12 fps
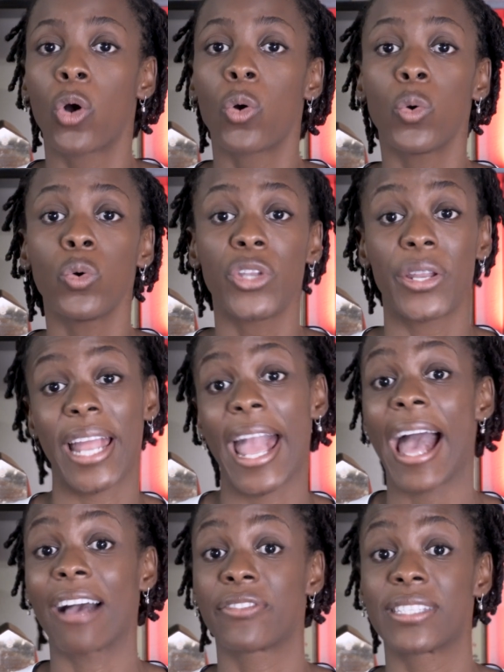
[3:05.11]
who do they
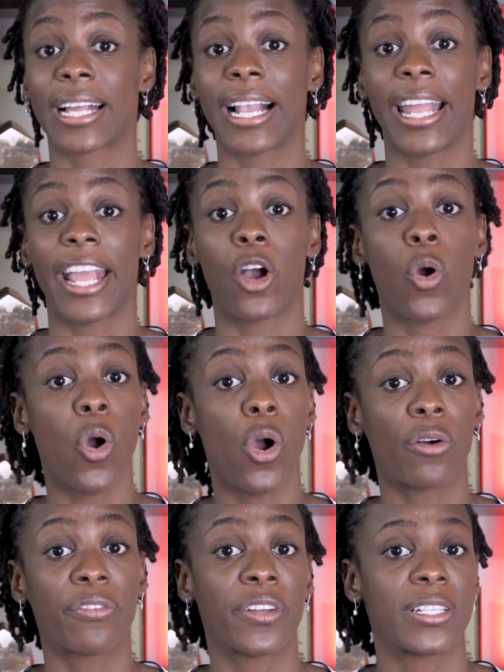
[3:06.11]
have to clear
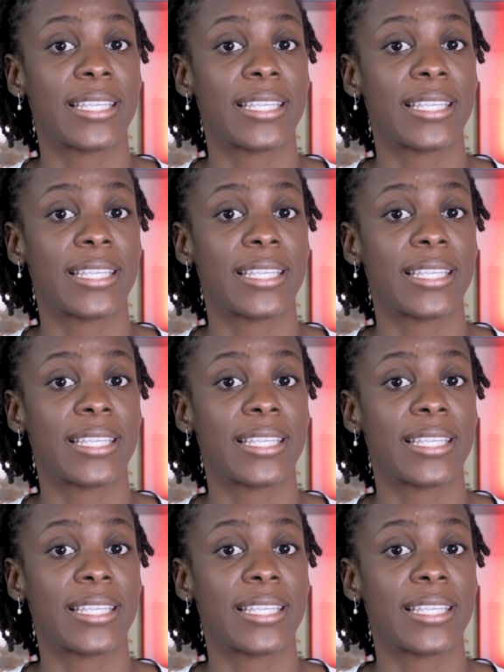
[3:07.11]
off